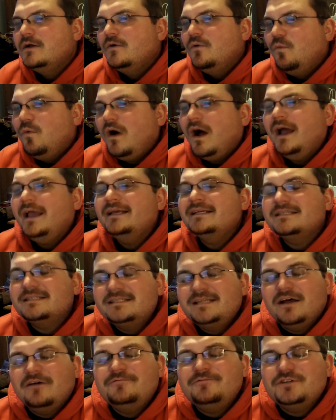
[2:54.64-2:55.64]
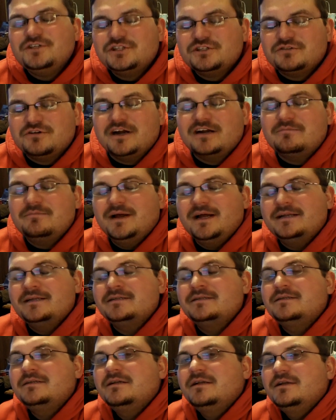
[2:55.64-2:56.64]
Why is self-destruct
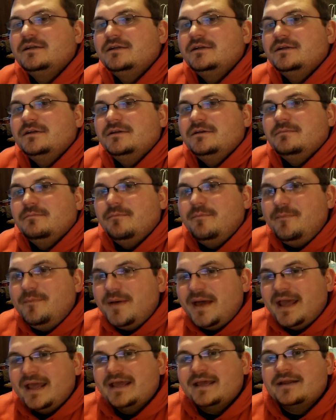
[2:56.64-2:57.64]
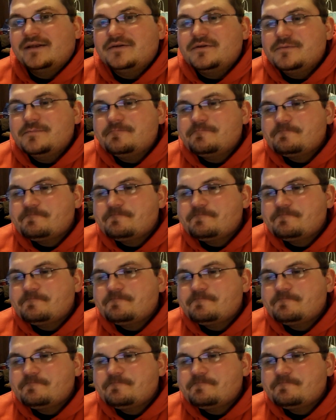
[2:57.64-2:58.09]
button banned?